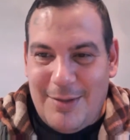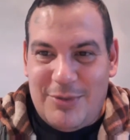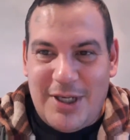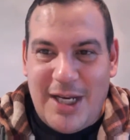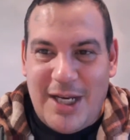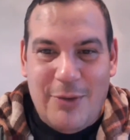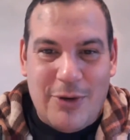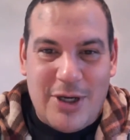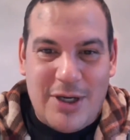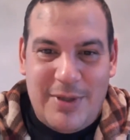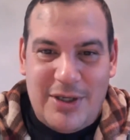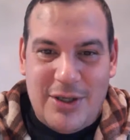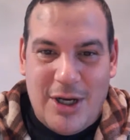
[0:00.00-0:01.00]
Today we're going to
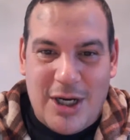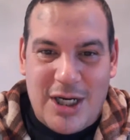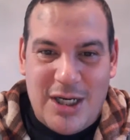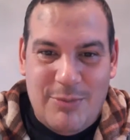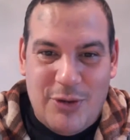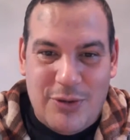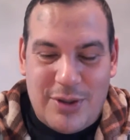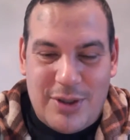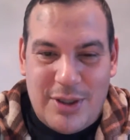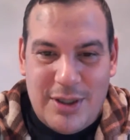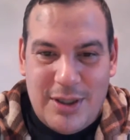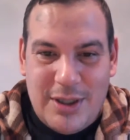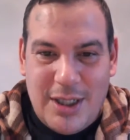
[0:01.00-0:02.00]
be talking about
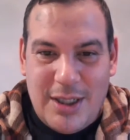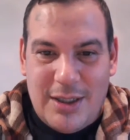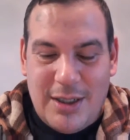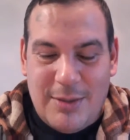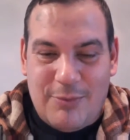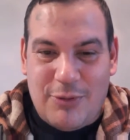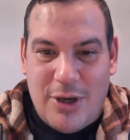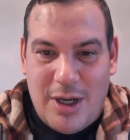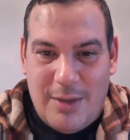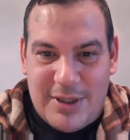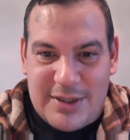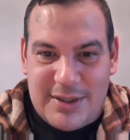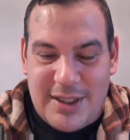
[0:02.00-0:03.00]
a
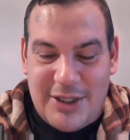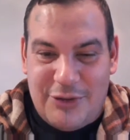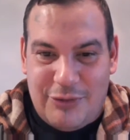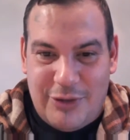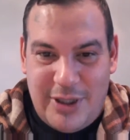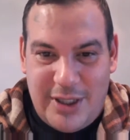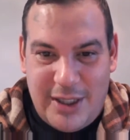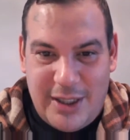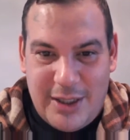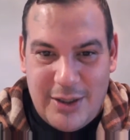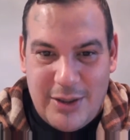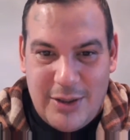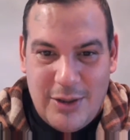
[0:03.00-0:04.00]
promise, a treaty.
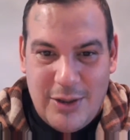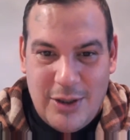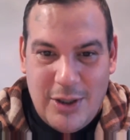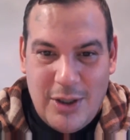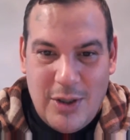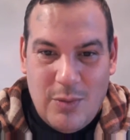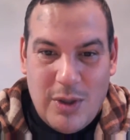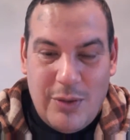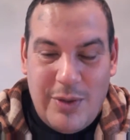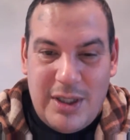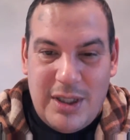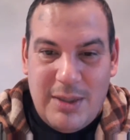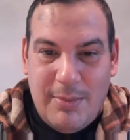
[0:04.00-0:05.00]

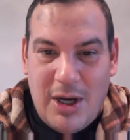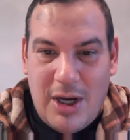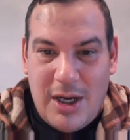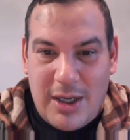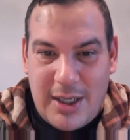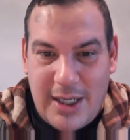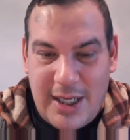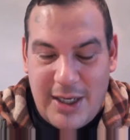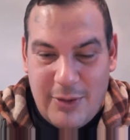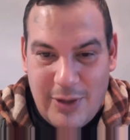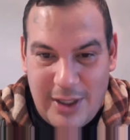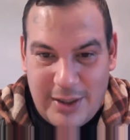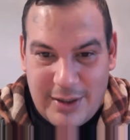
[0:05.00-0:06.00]

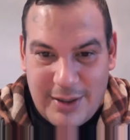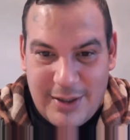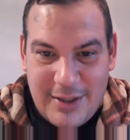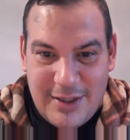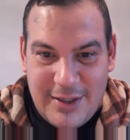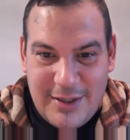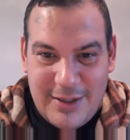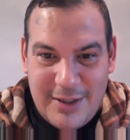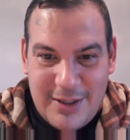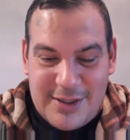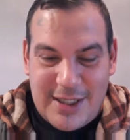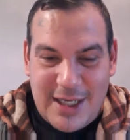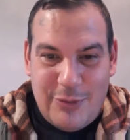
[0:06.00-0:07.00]
Wawindamage
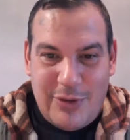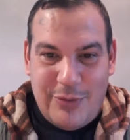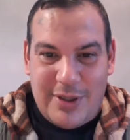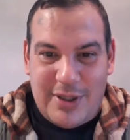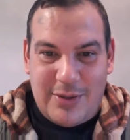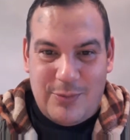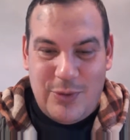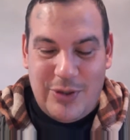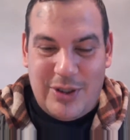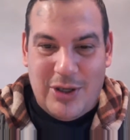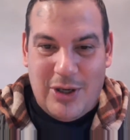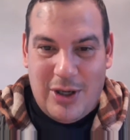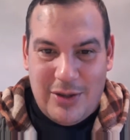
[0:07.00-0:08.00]
is how we'd
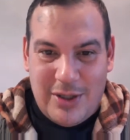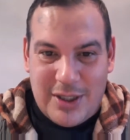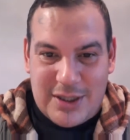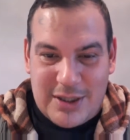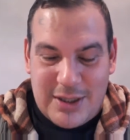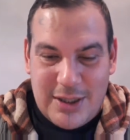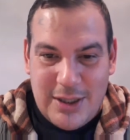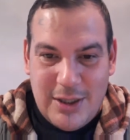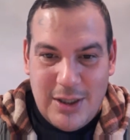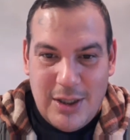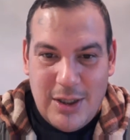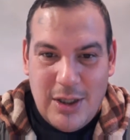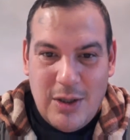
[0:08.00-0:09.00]
call this.
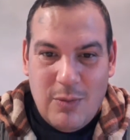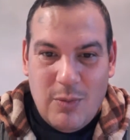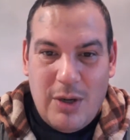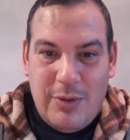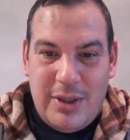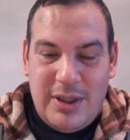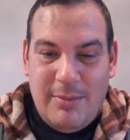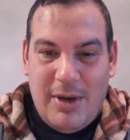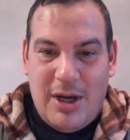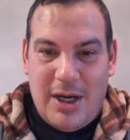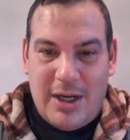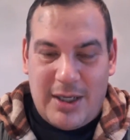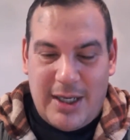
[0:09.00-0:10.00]

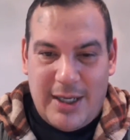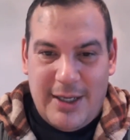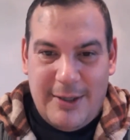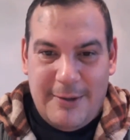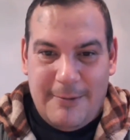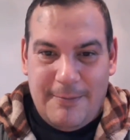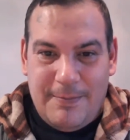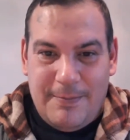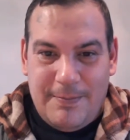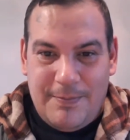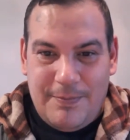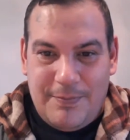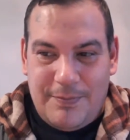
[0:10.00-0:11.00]
Wawindamage
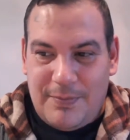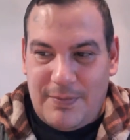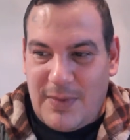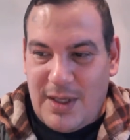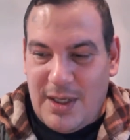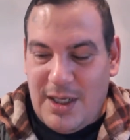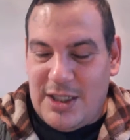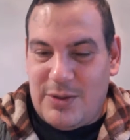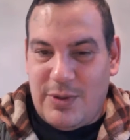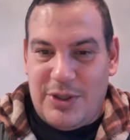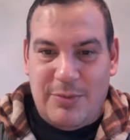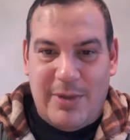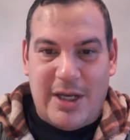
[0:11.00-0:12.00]
is
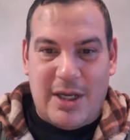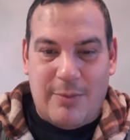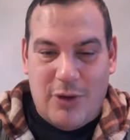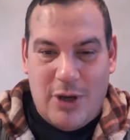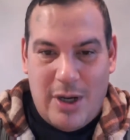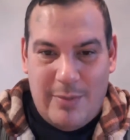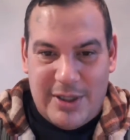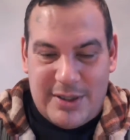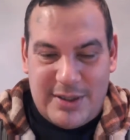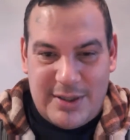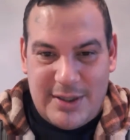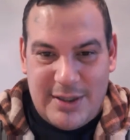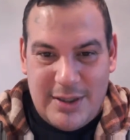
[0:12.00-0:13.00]
when you make a
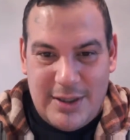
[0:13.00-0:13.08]
promise.